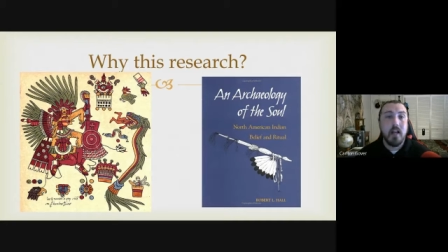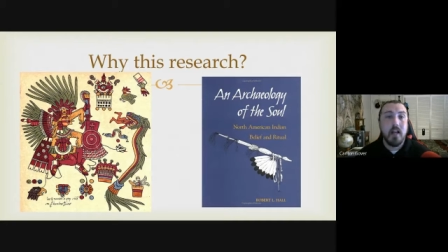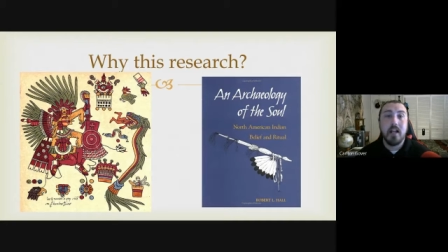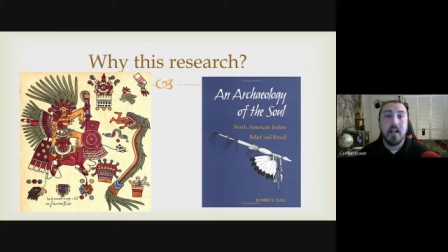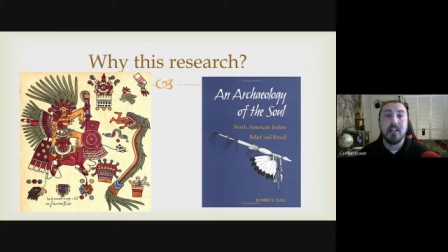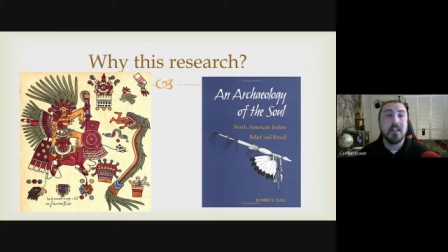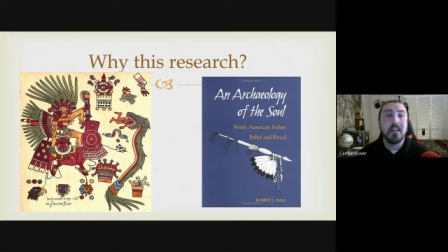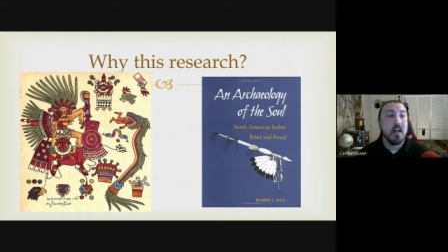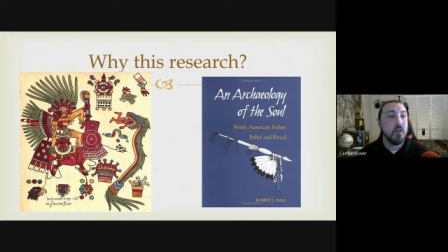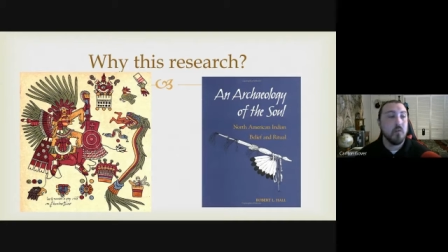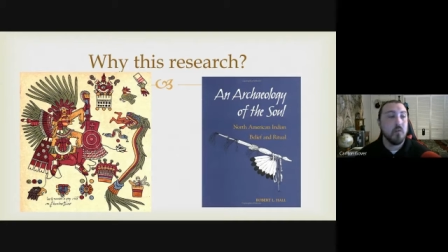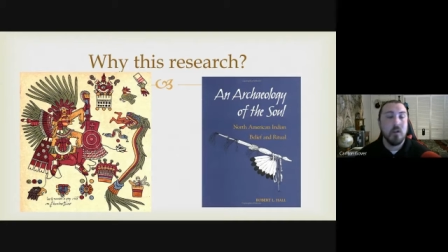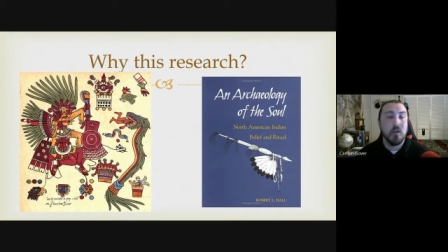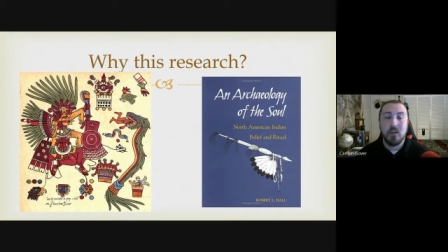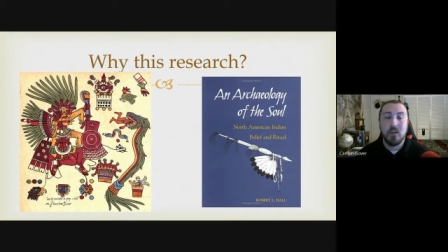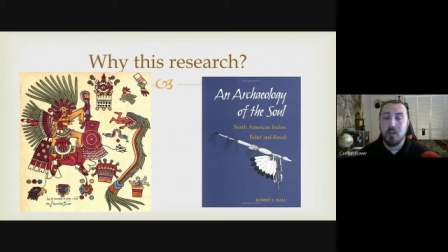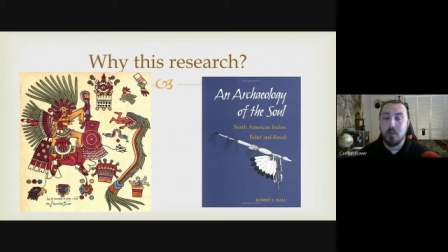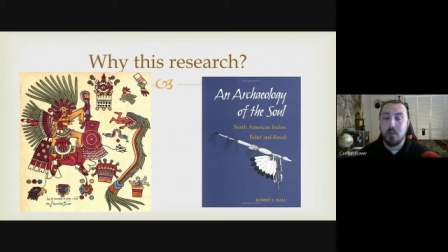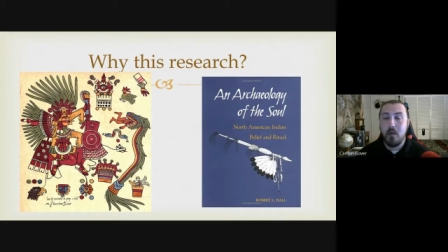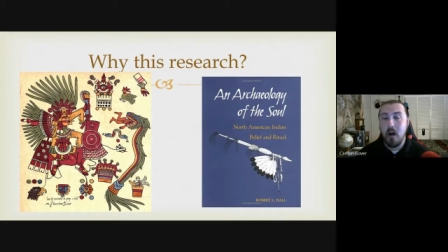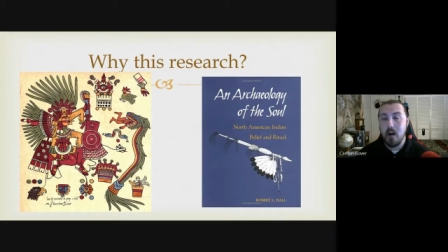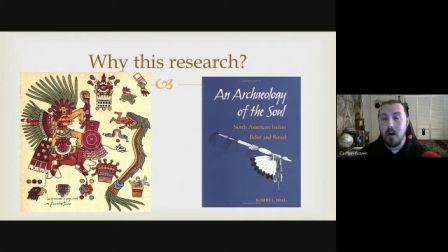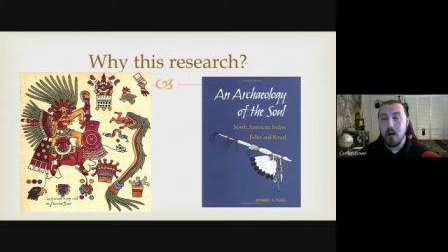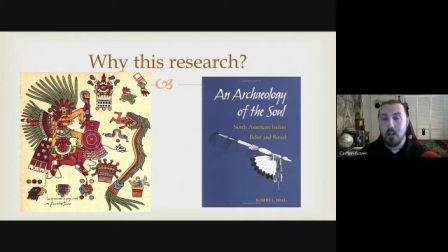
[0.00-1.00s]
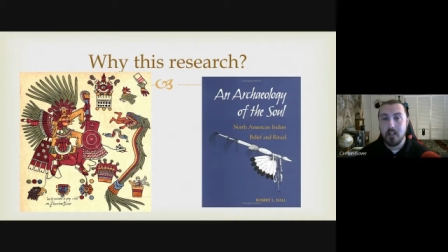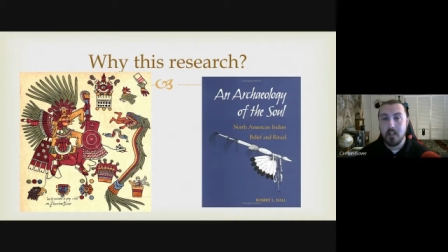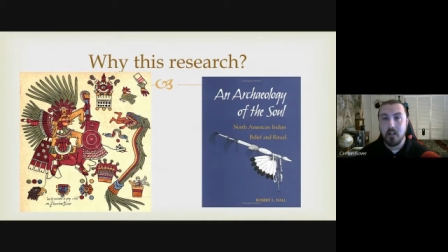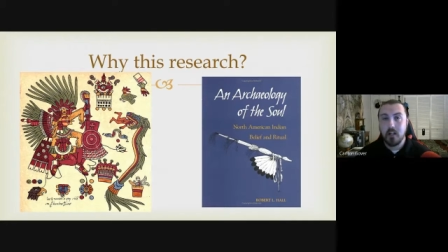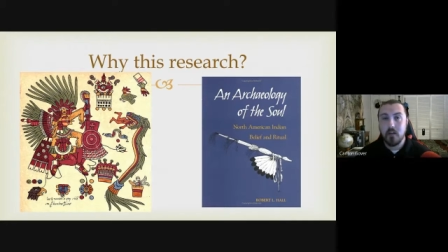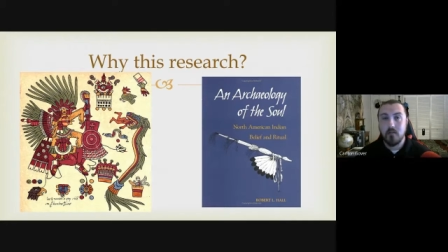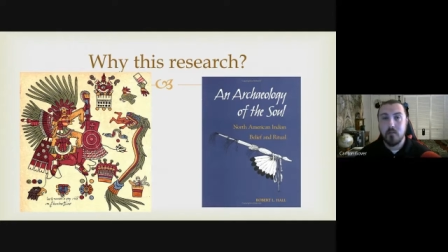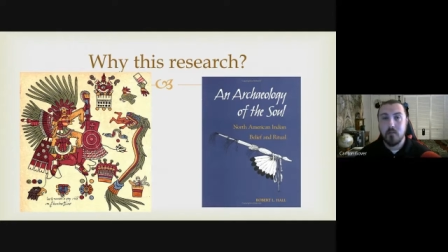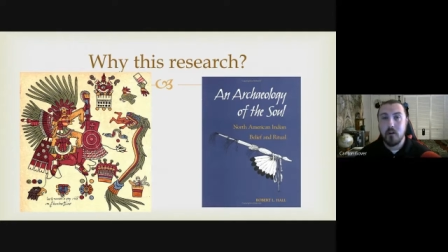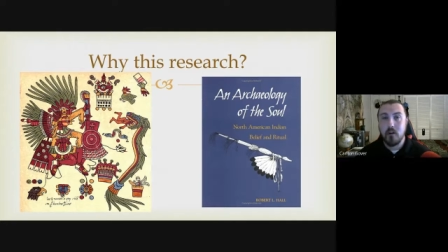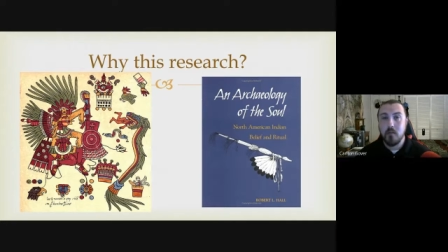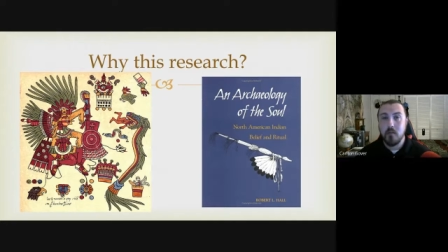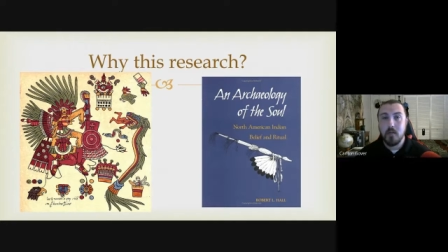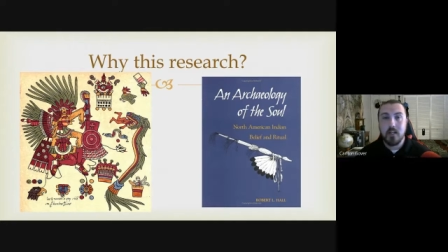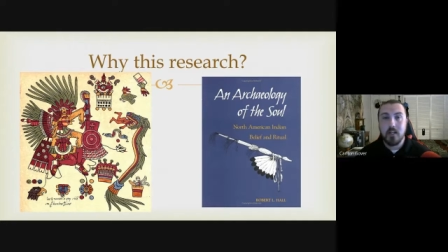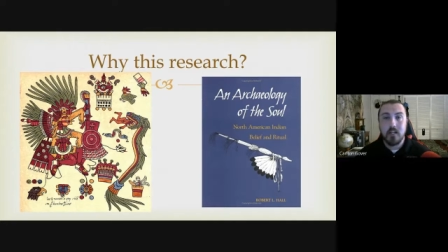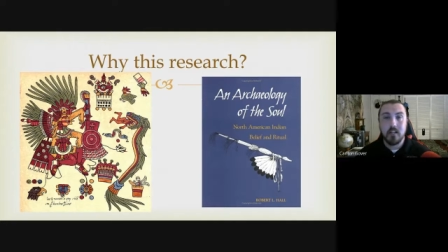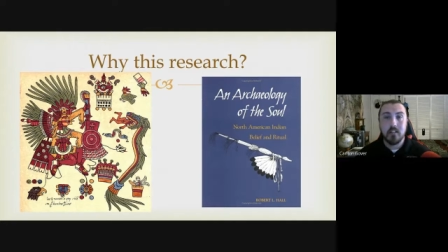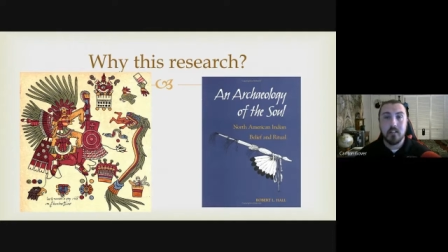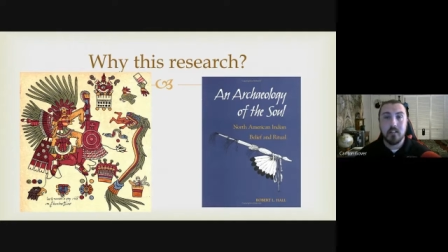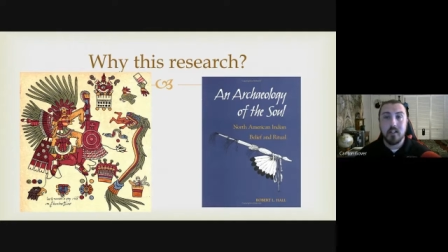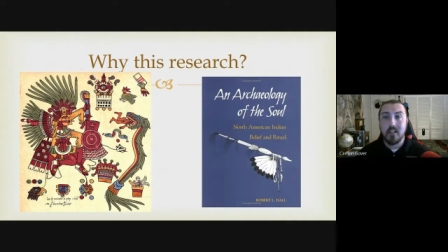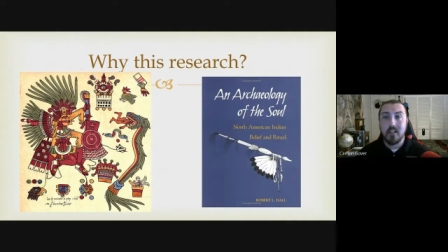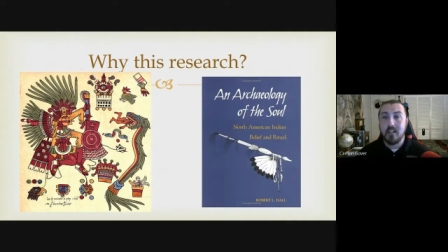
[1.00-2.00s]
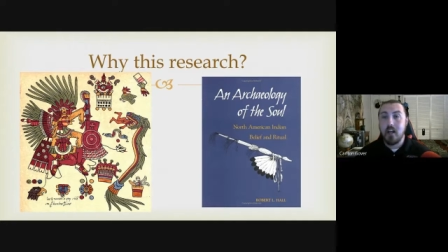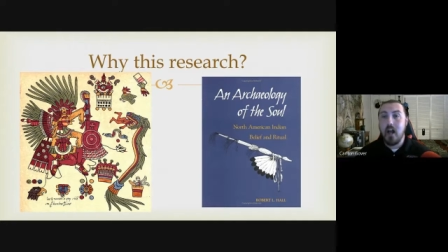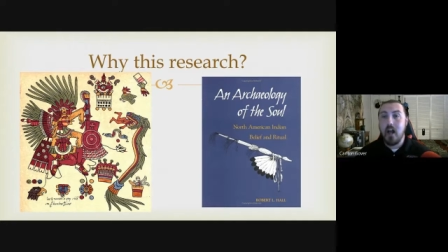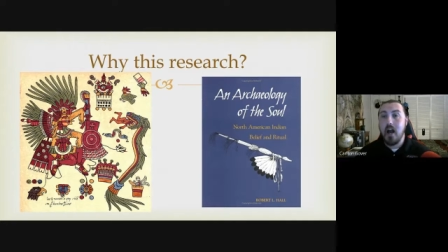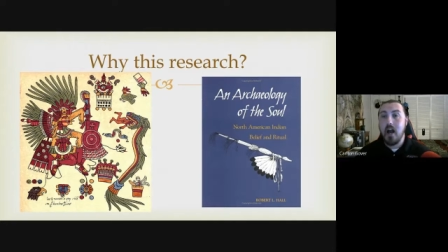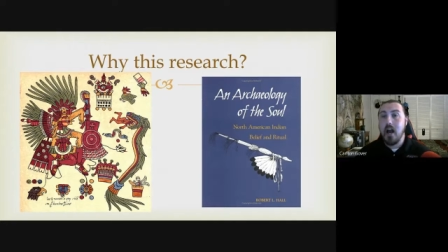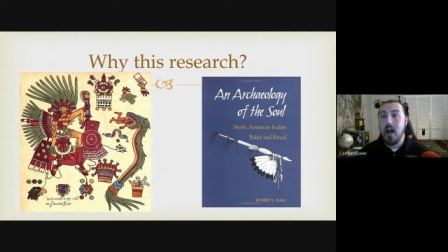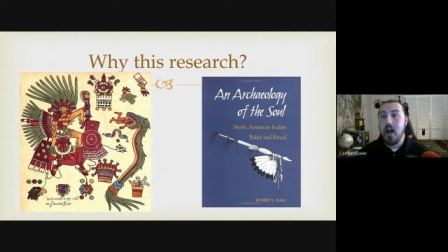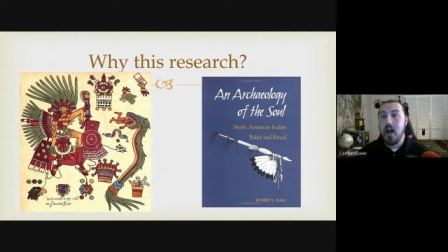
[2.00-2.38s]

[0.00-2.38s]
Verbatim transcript: "Hey, Dad, where did the Pawnee come from?" And he's like, uh,